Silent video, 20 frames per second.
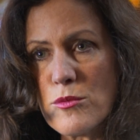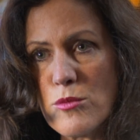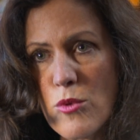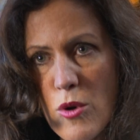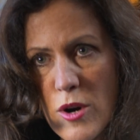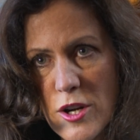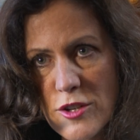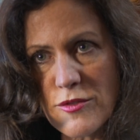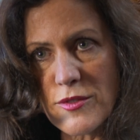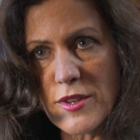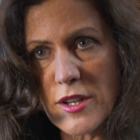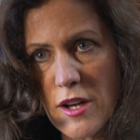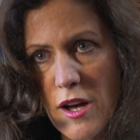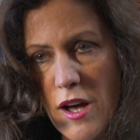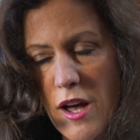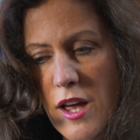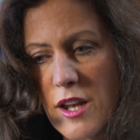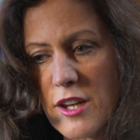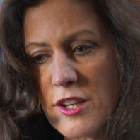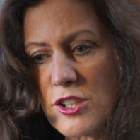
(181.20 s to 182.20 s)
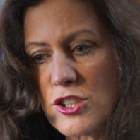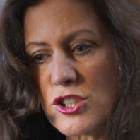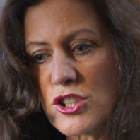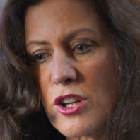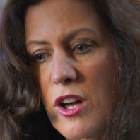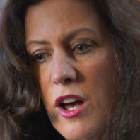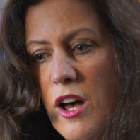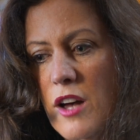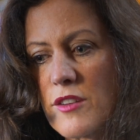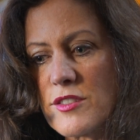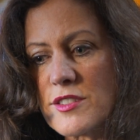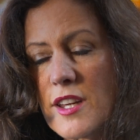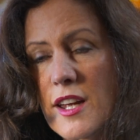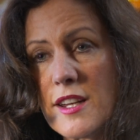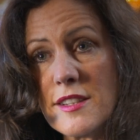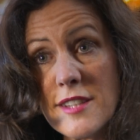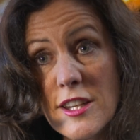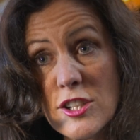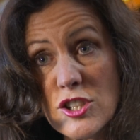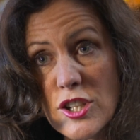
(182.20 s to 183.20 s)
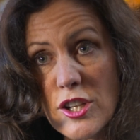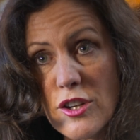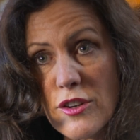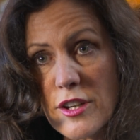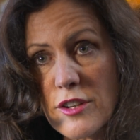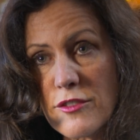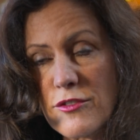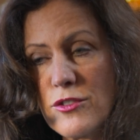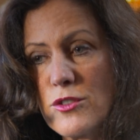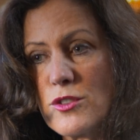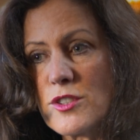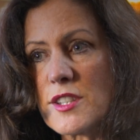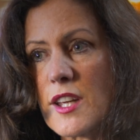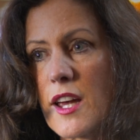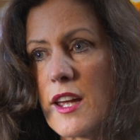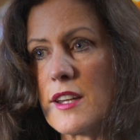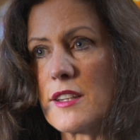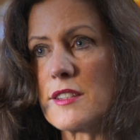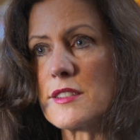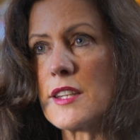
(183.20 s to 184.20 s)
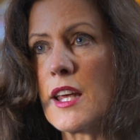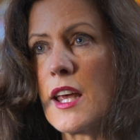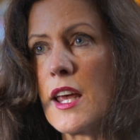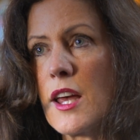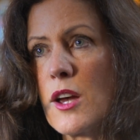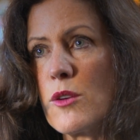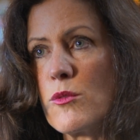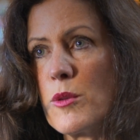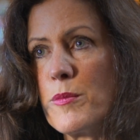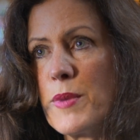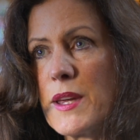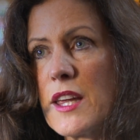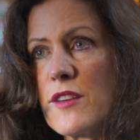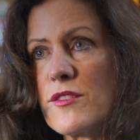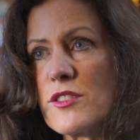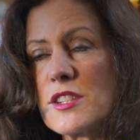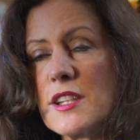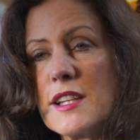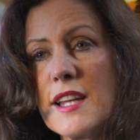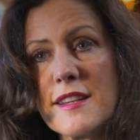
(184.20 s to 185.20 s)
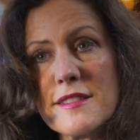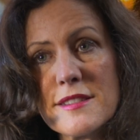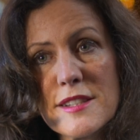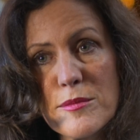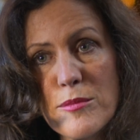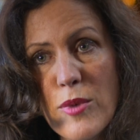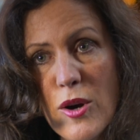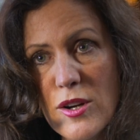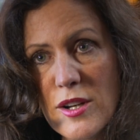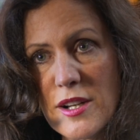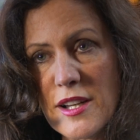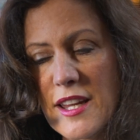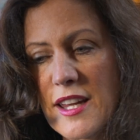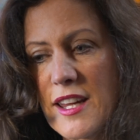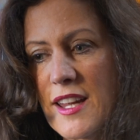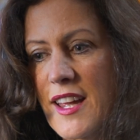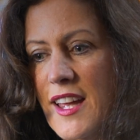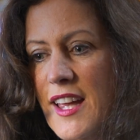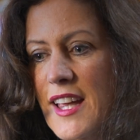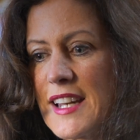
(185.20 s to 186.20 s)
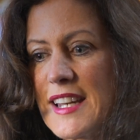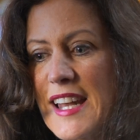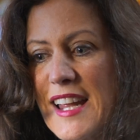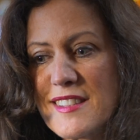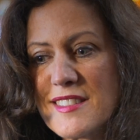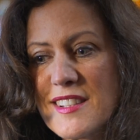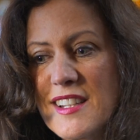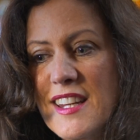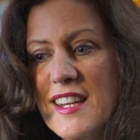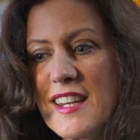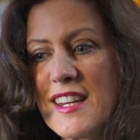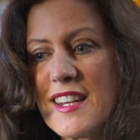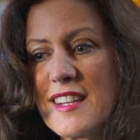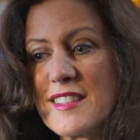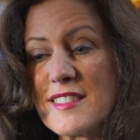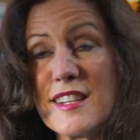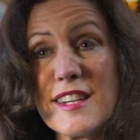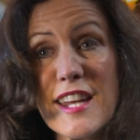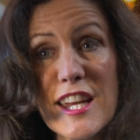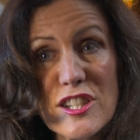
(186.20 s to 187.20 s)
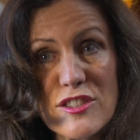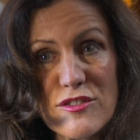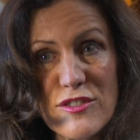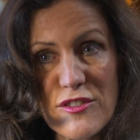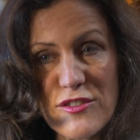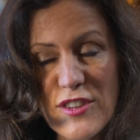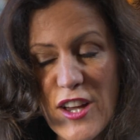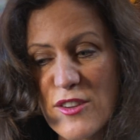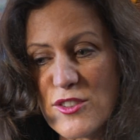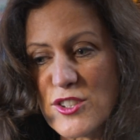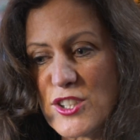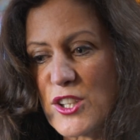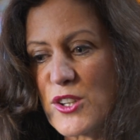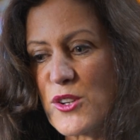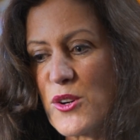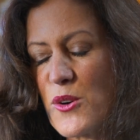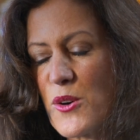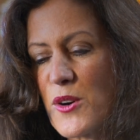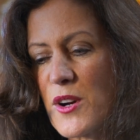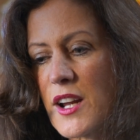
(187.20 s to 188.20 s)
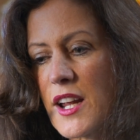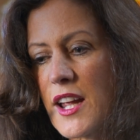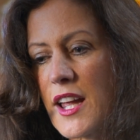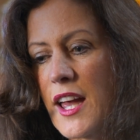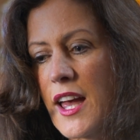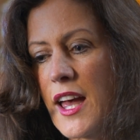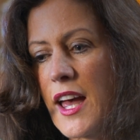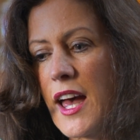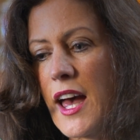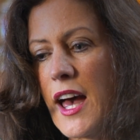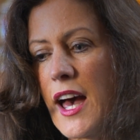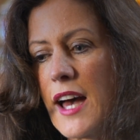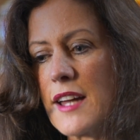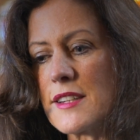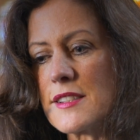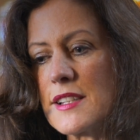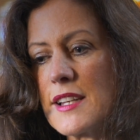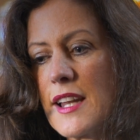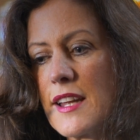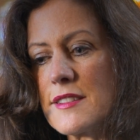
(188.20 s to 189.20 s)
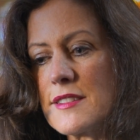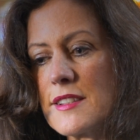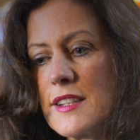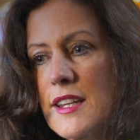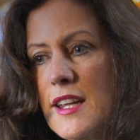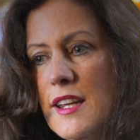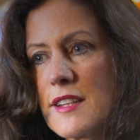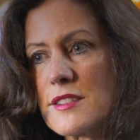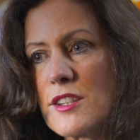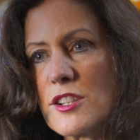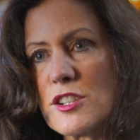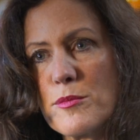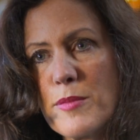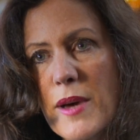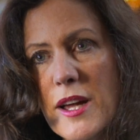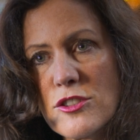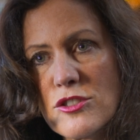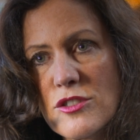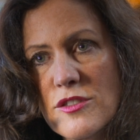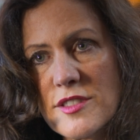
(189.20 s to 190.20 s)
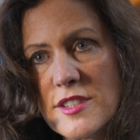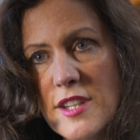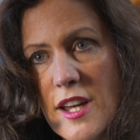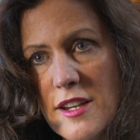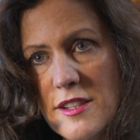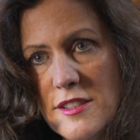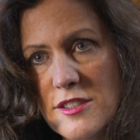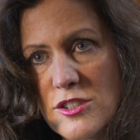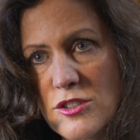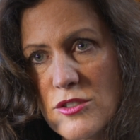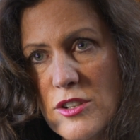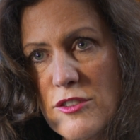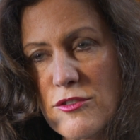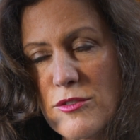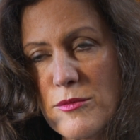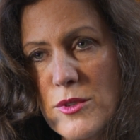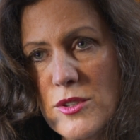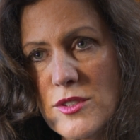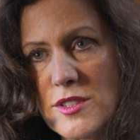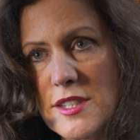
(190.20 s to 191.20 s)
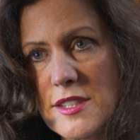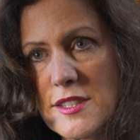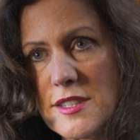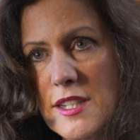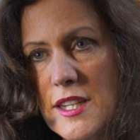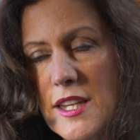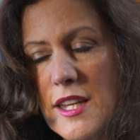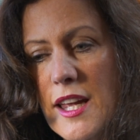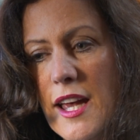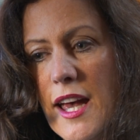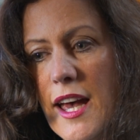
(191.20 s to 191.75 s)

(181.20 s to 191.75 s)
award from the College of Science, Engineering and Food Science will be given to Leslie Buckley. Leslie is a native of County Cork, and Leslie has got a Bachelor of Science degree from U C C